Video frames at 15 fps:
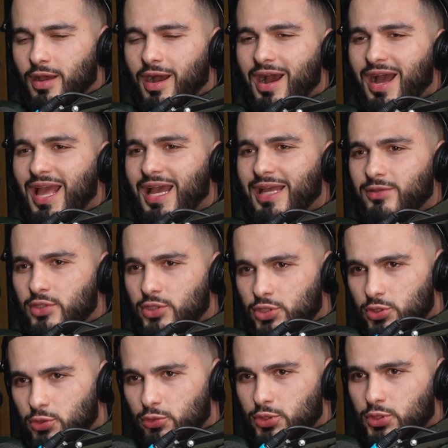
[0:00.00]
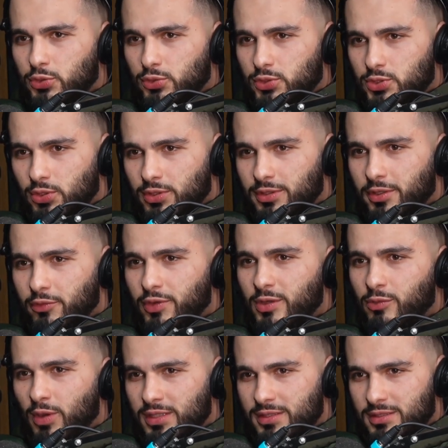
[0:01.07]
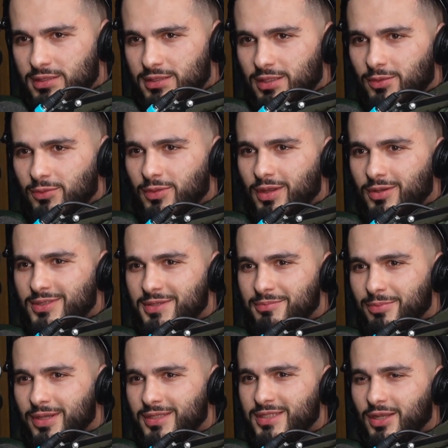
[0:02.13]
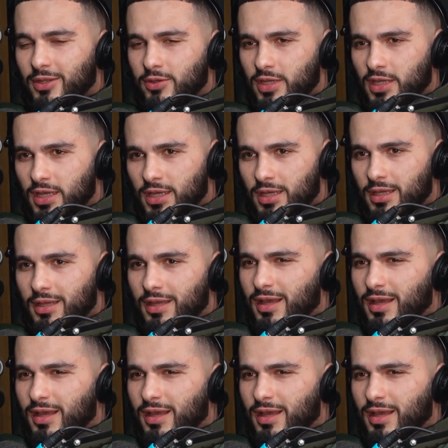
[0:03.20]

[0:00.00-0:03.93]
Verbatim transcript: I had these short shorts on, the red ones, when I was in Barcelona, yeah?